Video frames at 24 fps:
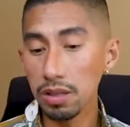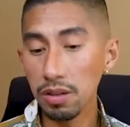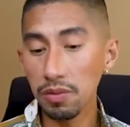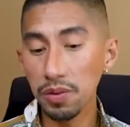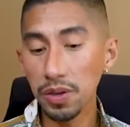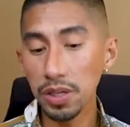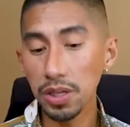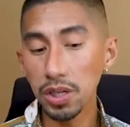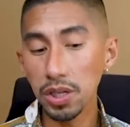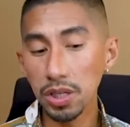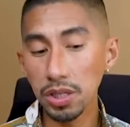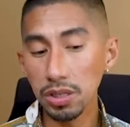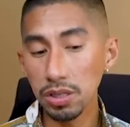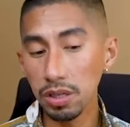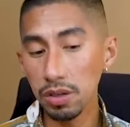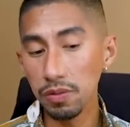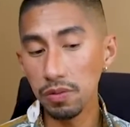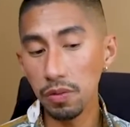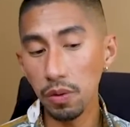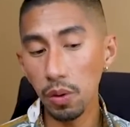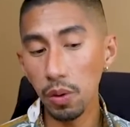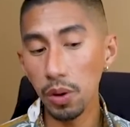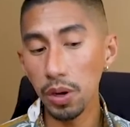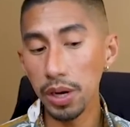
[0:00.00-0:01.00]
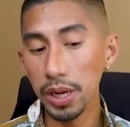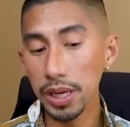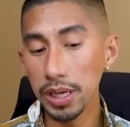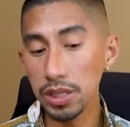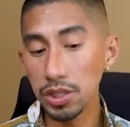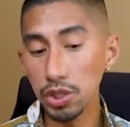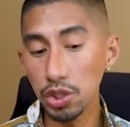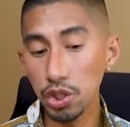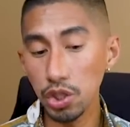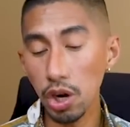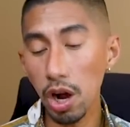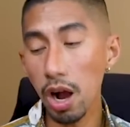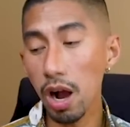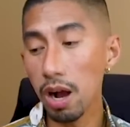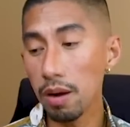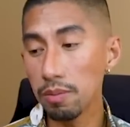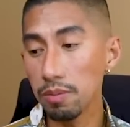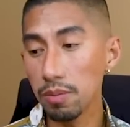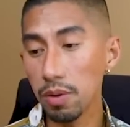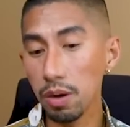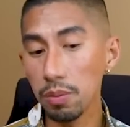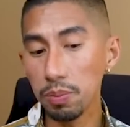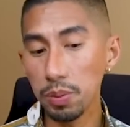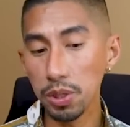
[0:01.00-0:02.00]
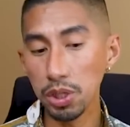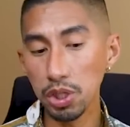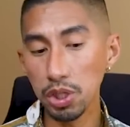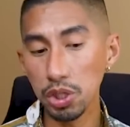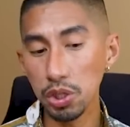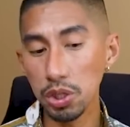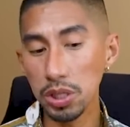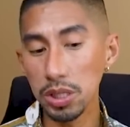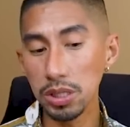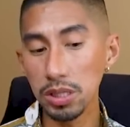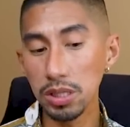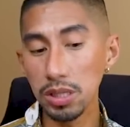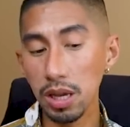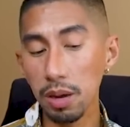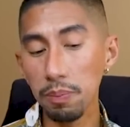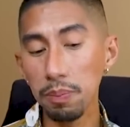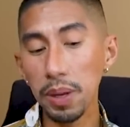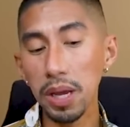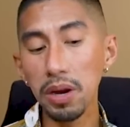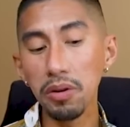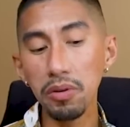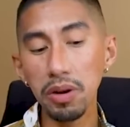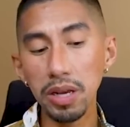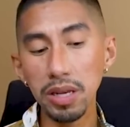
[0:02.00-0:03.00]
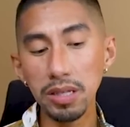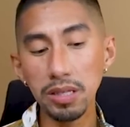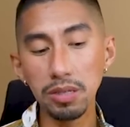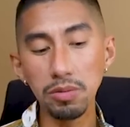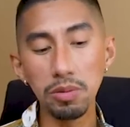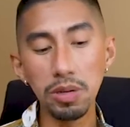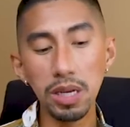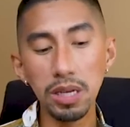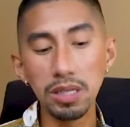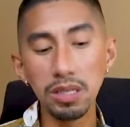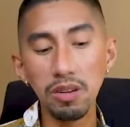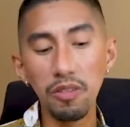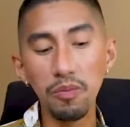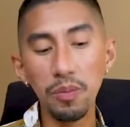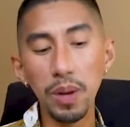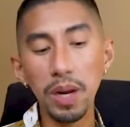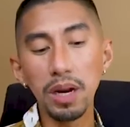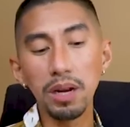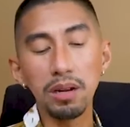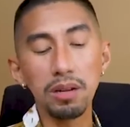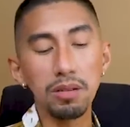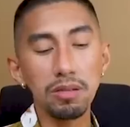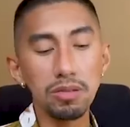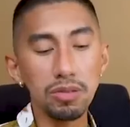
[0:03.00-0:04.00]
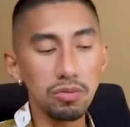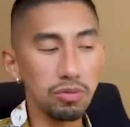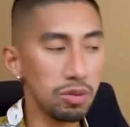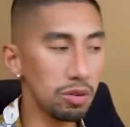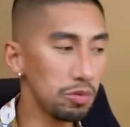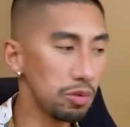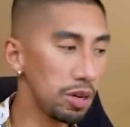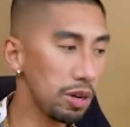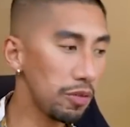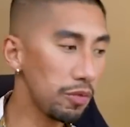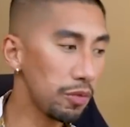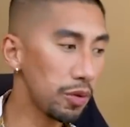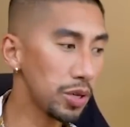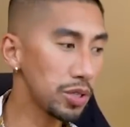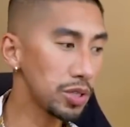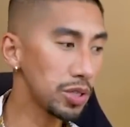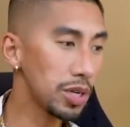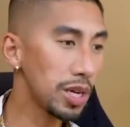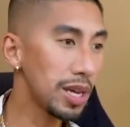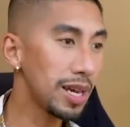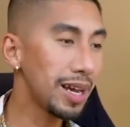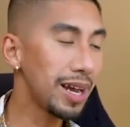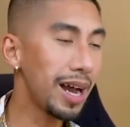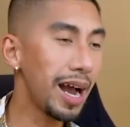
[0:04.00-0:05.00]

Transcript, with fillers: different country for a job opportunity, a pay raise with Ace of Pentacles, with the Wheel of Fortune.